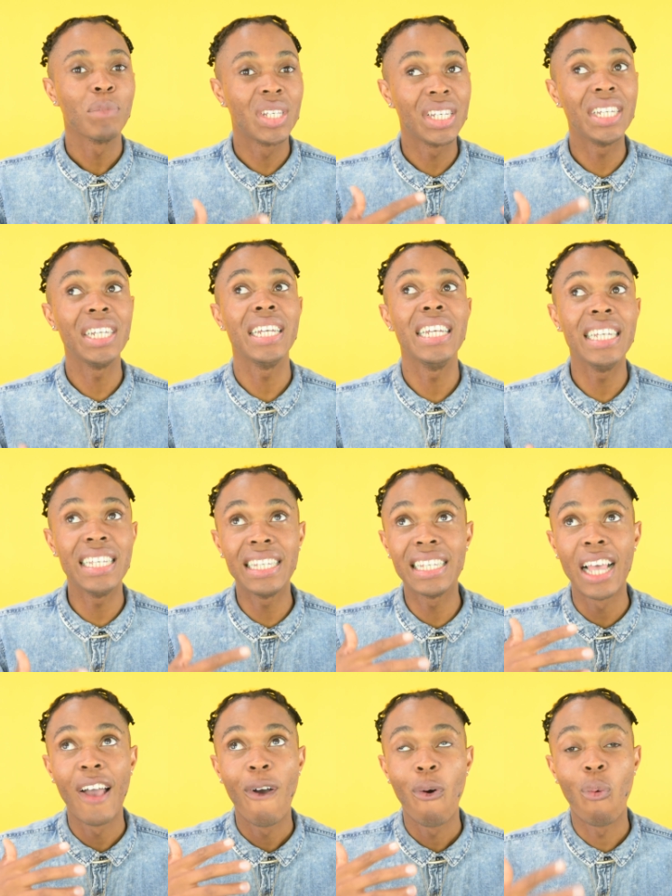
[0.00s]
She is
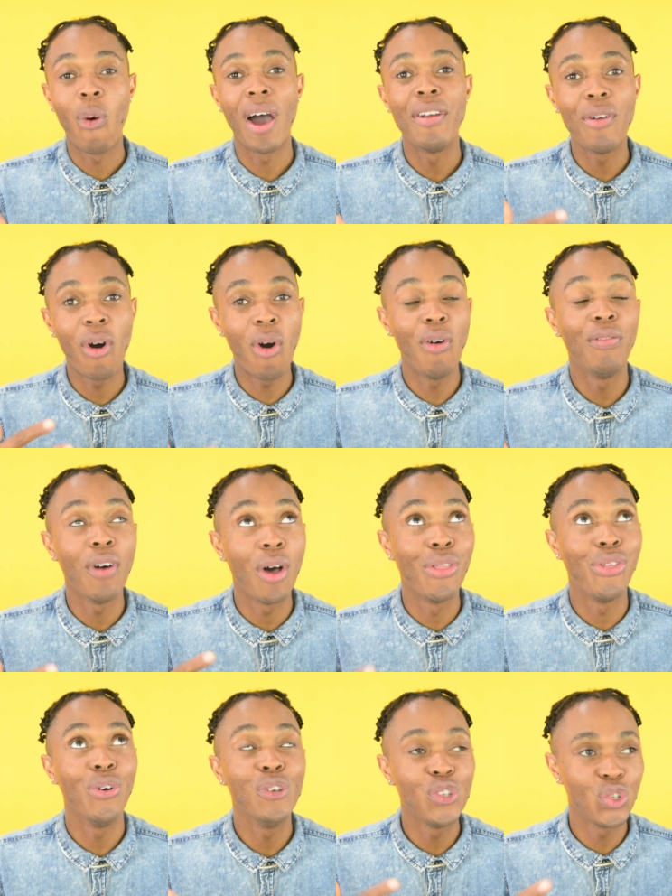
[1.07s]
one of
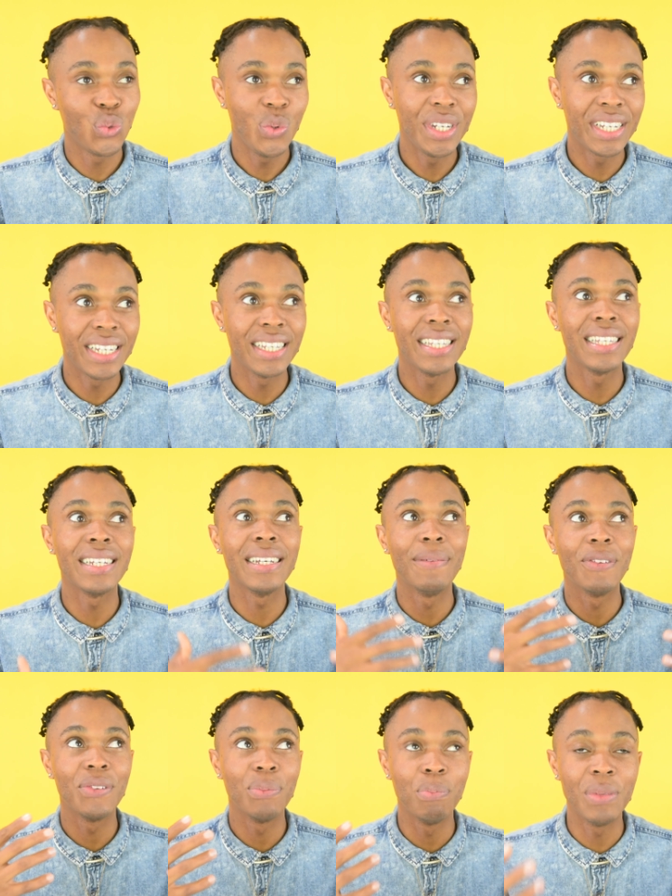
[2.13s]
those sweetest
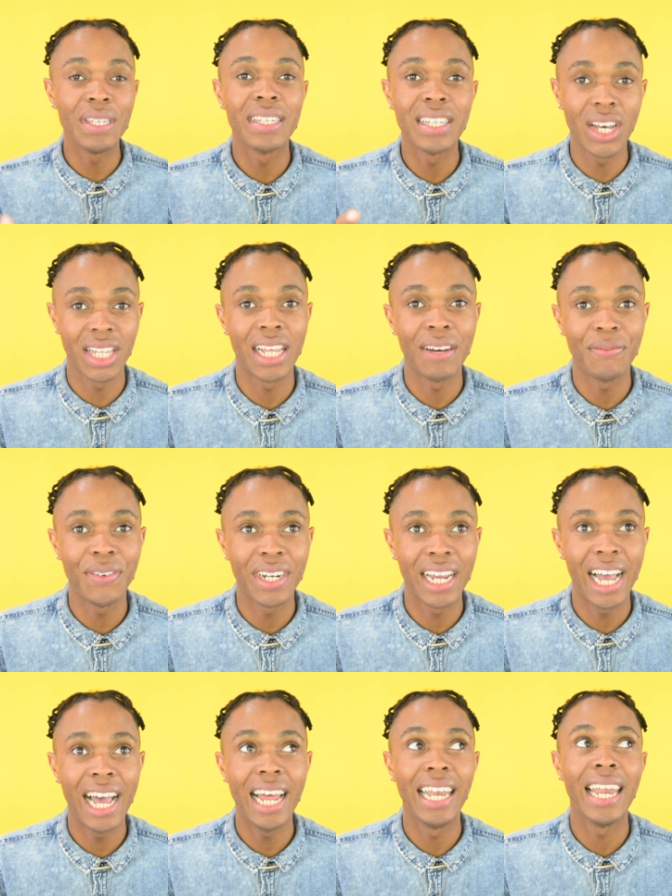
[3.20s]
Miss South
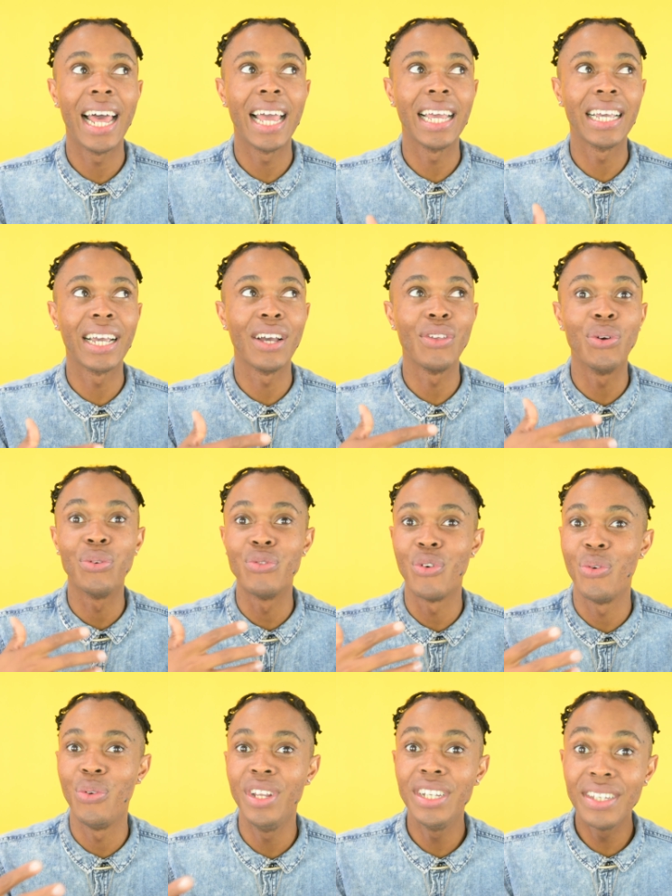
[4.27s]
Africa, like your
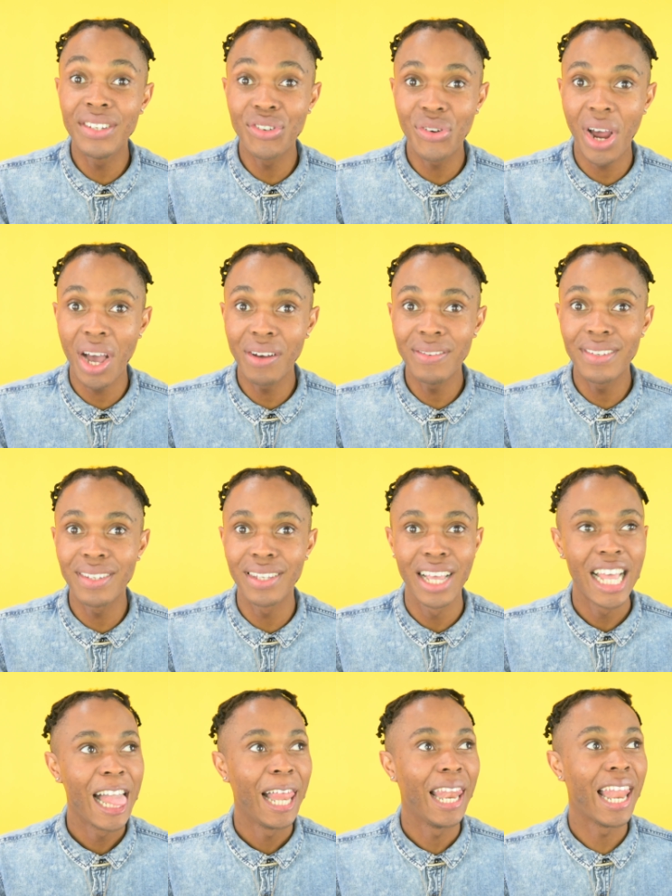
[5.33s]
Rolene Strauss,
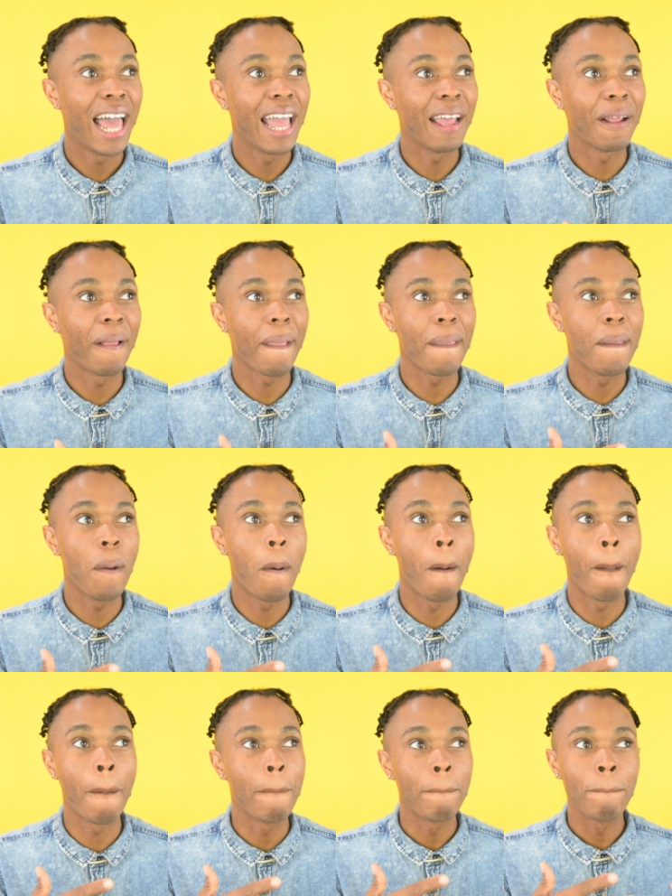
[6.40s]
like
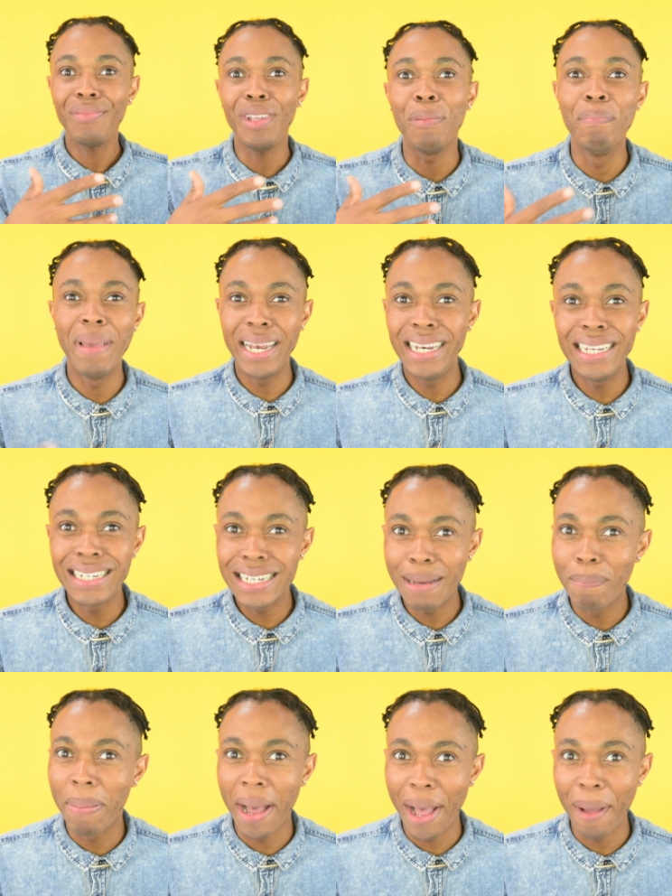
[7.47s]
your Melinda
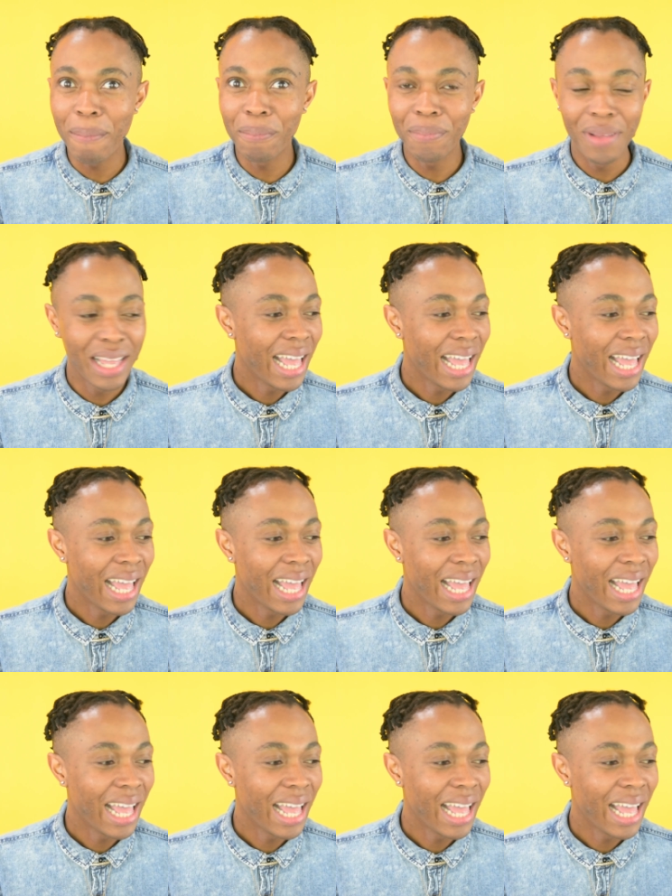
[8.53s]
Baum.